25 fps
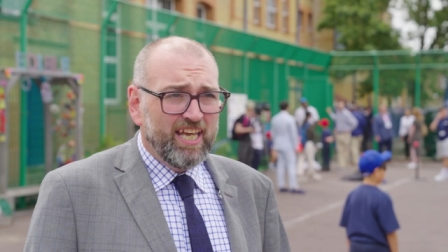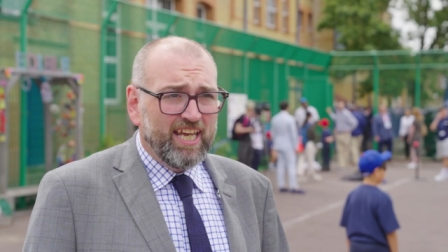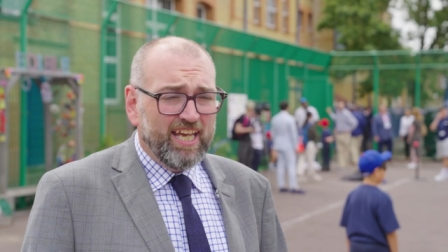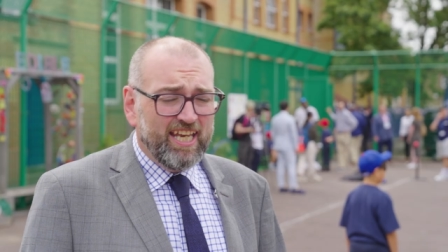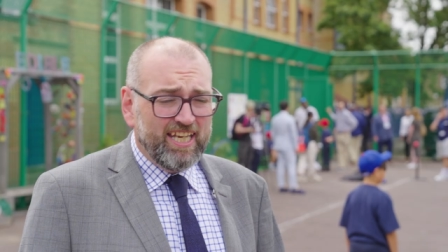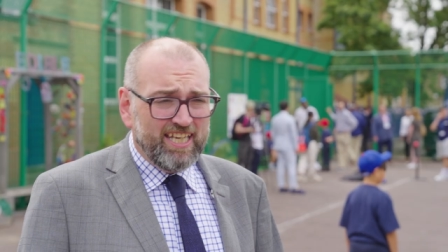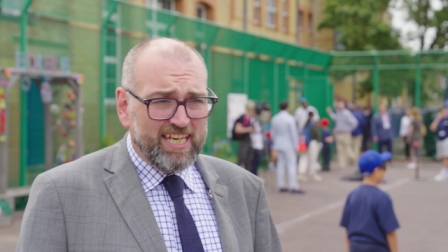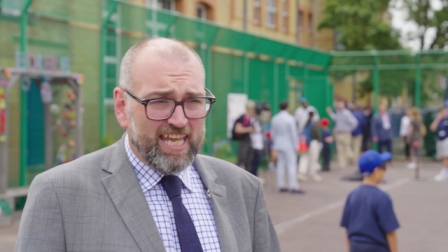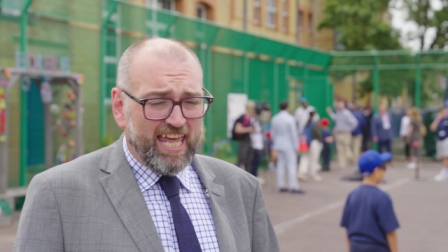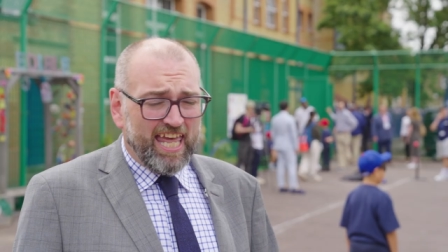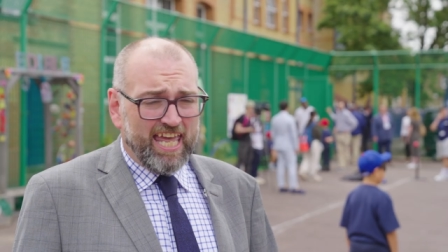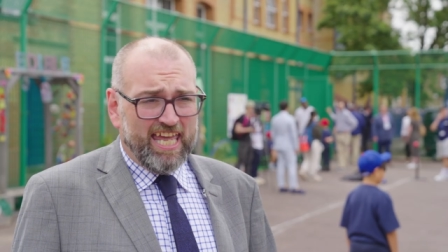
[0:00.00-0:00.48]

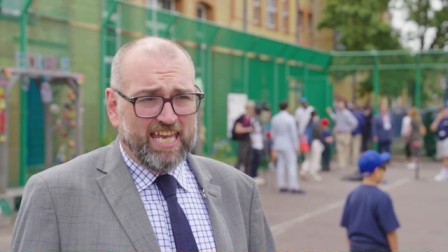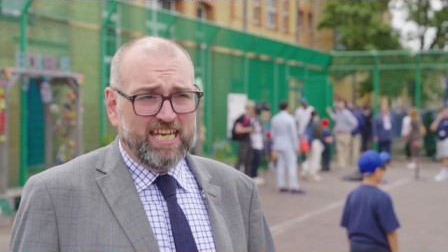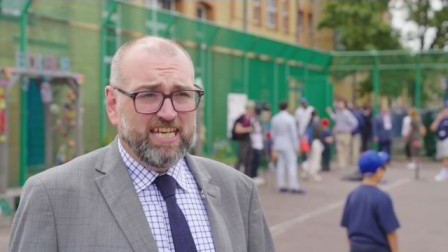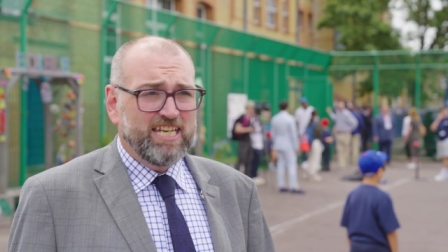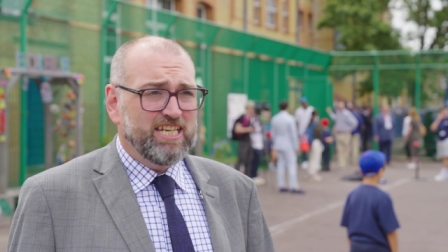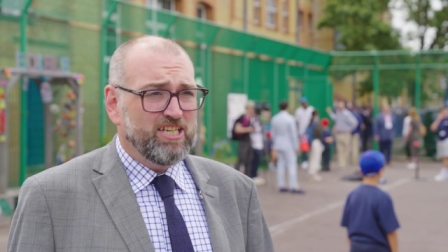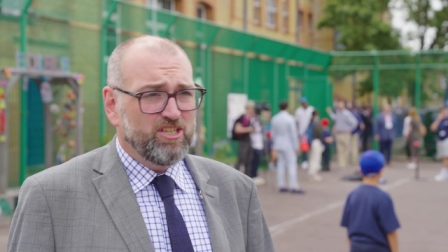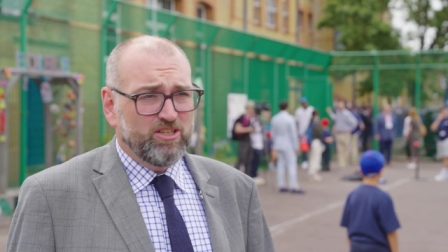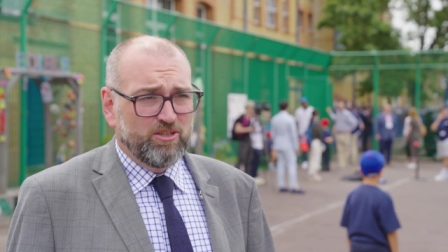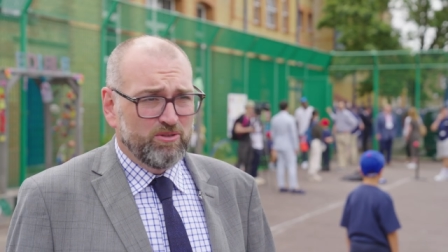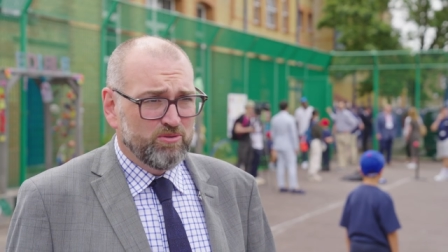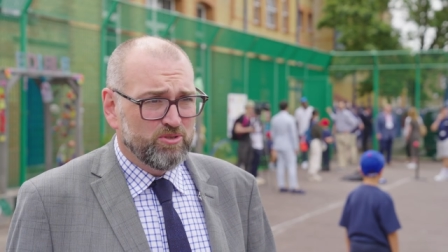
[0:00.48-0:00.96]
in
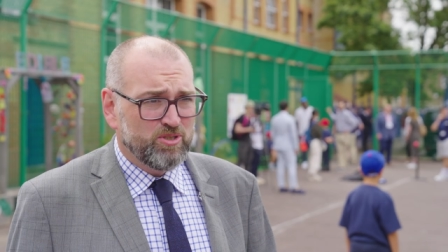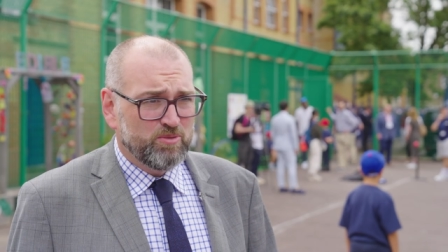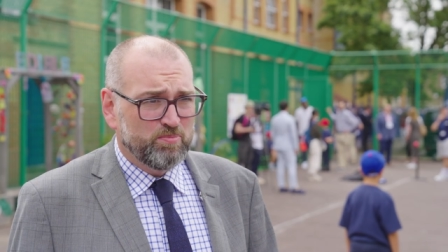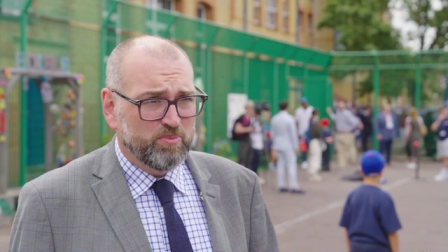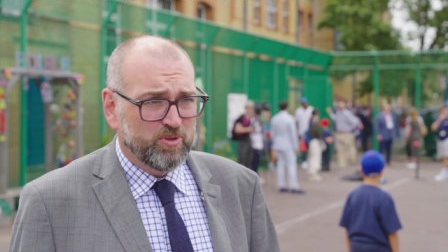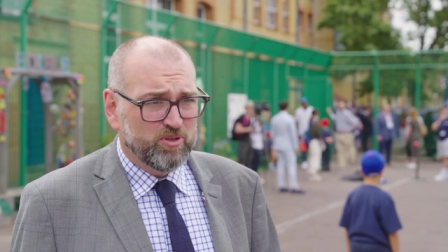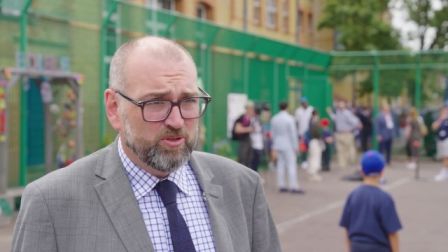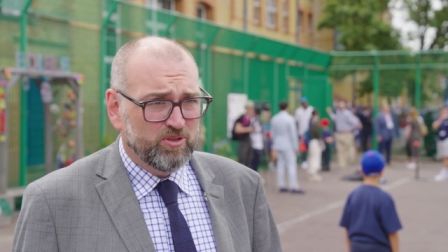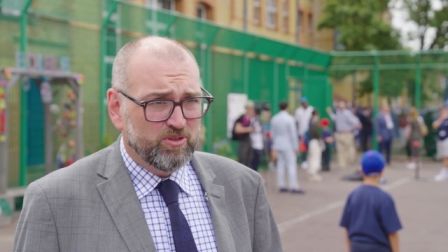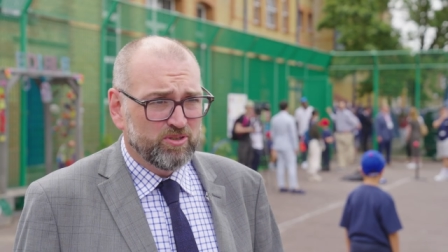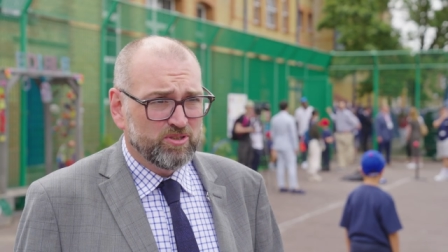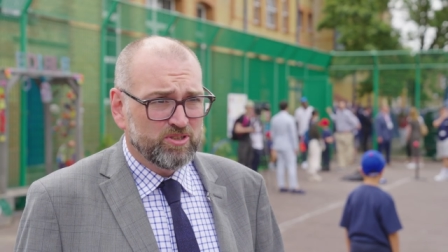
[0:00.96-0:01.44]
any new
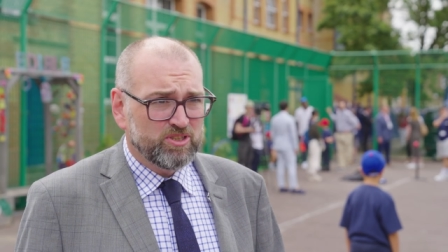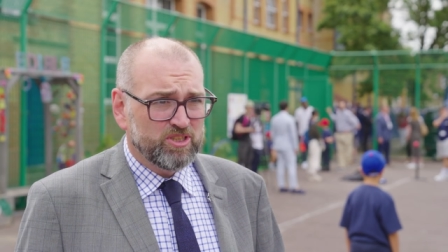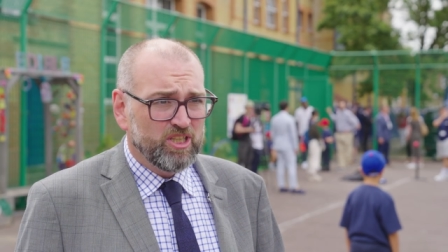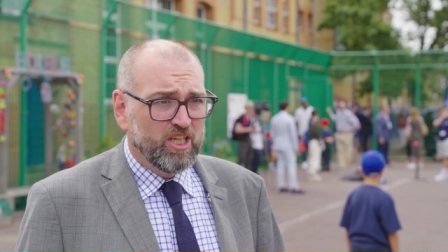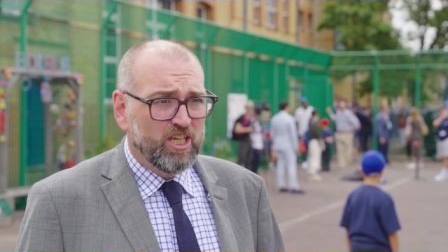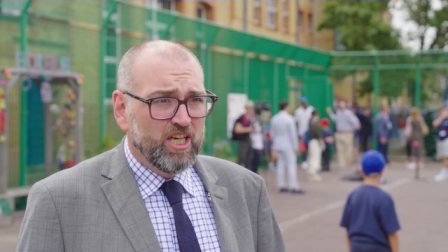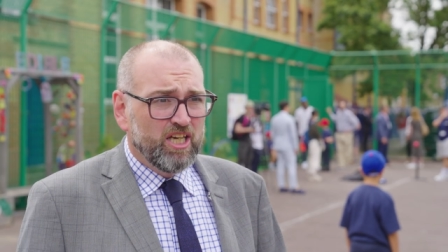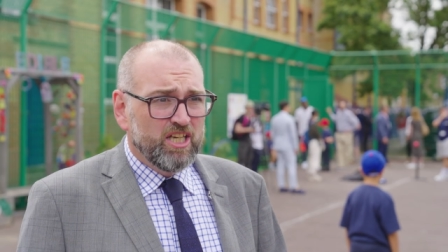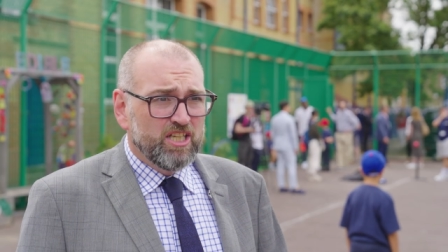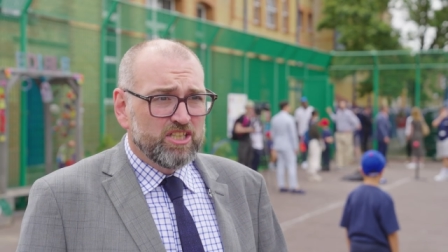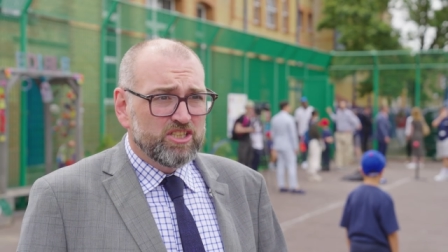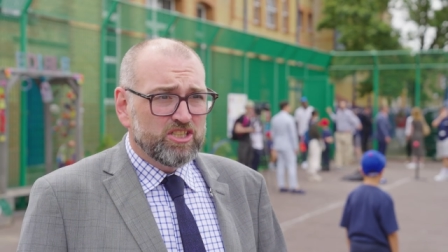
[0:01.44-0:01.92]
sport
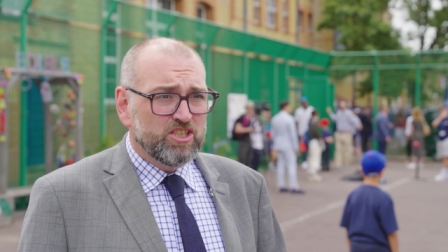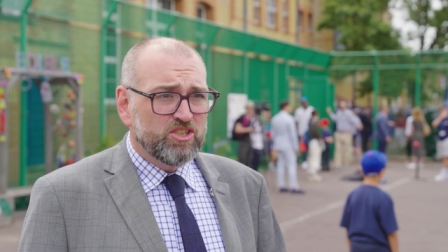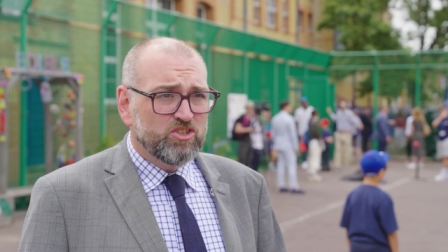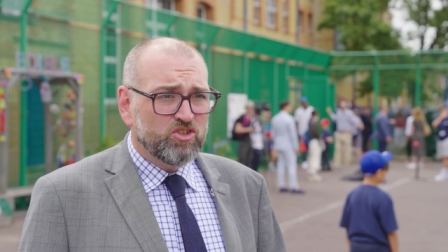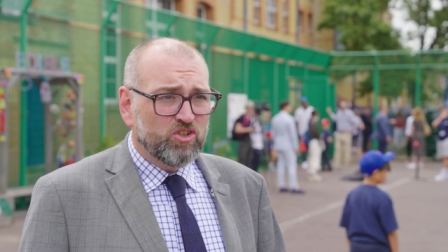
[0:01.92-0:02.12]
to